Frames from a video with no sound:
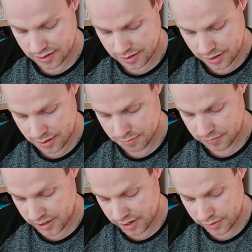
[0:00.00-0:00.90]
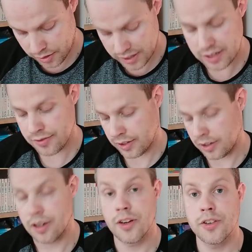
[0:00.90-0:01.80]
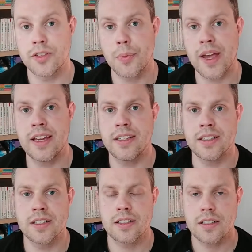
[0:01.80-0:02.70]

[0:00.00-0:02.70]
At not even 100 pages,